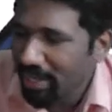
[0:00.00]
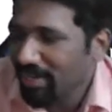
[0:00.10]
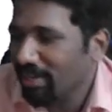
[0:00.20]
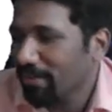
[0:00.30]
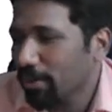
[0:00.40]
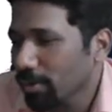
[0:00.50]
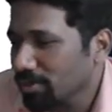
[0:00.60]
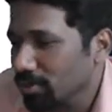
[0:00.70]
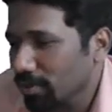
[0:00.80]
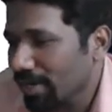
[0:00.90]
give you is
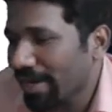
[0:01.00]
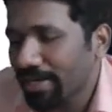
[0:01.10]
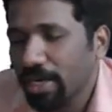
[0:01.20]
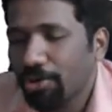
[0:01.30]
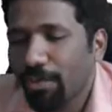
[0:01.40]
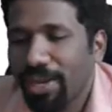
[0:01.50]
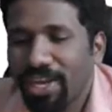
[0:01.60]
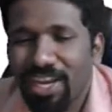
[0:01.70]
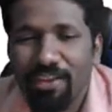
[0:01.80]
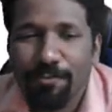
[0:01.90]
you will get a
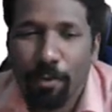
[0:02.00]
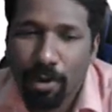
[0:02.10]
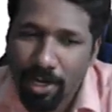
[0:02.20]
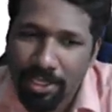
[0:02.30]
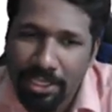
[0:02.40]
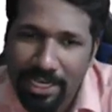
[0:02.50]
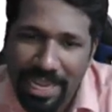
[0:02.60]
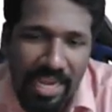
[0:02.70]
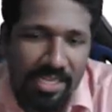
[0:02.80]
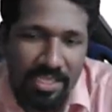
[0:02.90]
24 digit
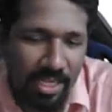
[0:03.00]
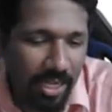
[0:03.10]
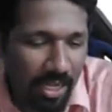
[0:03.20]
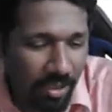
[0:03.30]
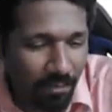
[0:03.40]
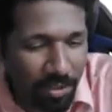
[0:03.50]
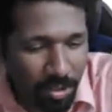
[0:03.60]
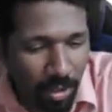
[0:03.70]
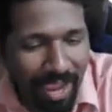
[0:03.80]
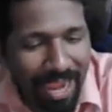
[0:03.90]
answer, which
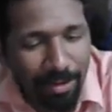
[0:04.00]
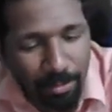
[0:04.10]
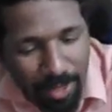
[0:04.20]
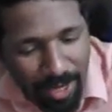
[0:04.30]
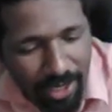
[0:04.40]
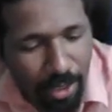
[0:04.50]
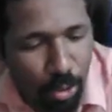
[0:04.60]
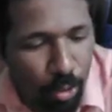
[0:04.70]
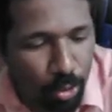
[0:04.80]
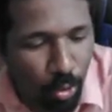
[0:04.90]
your calculator
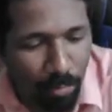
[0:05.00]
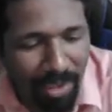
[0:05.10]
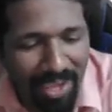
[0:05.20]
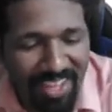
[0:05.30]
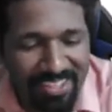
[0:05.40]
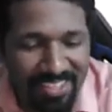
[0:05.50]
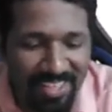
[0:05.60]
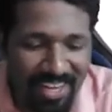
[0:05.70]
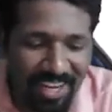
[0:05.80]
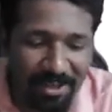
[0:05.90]
also may
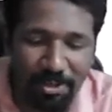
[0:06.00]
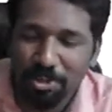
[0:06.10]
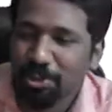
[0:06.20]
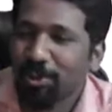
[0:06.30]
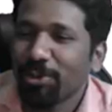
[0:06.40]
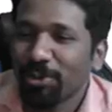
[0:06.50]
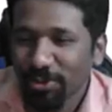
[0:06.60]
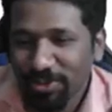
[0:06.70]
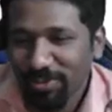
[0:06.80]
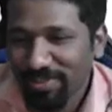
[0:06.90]
hesitate to show you.
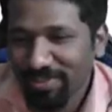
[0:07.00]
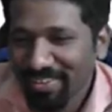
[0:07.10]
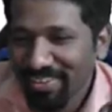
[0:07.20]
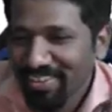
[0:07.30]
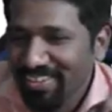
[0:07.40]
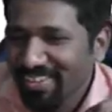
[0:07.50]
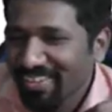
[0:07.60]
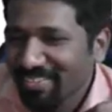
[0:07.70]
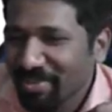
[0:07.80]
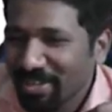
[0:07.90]

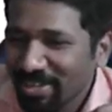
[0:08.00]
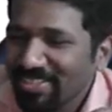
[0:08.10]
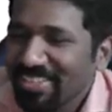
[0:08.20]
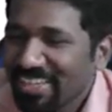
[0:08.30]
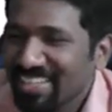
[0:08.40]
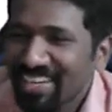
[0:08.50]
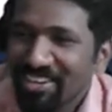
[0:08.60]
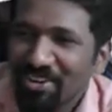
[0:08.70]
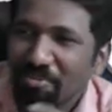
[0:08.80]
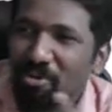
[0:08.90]
Because as I
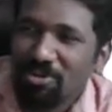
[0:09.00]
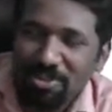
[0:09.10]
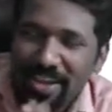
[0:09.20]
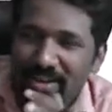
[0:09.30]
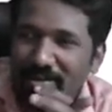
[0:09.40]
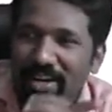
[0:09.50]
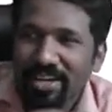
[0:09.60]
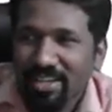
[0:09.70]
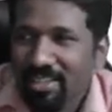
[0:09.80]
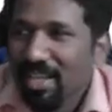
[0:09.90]
told, most
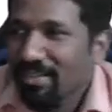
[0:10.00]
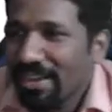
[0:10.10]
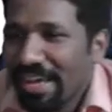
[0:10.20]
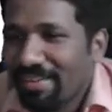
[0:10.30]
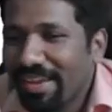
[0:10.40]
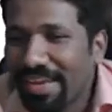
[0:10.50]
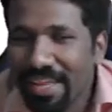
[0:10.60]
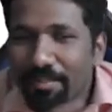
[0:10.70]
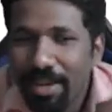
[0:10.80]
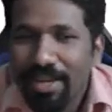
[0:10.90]
calculators will have a
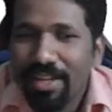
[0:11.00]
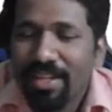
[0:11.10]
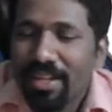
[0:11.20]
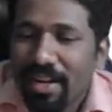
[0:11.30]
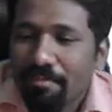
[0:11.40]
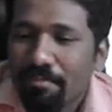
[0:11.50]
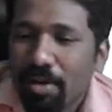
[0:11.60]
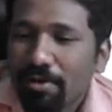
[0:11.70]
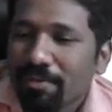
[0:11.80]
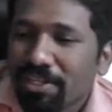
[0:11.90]
limit in the
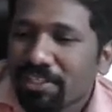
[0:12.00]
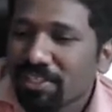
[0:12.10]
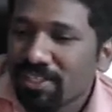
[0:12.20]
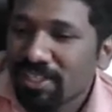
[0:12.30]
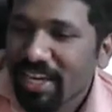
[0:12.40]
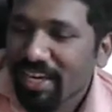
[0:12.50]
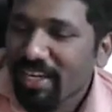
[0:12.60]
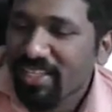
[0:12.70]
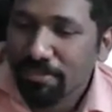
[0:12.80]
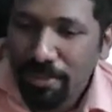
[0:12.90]
number of digits it can
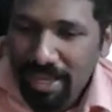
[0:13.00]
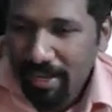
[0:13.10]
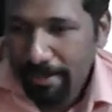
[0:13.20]
display.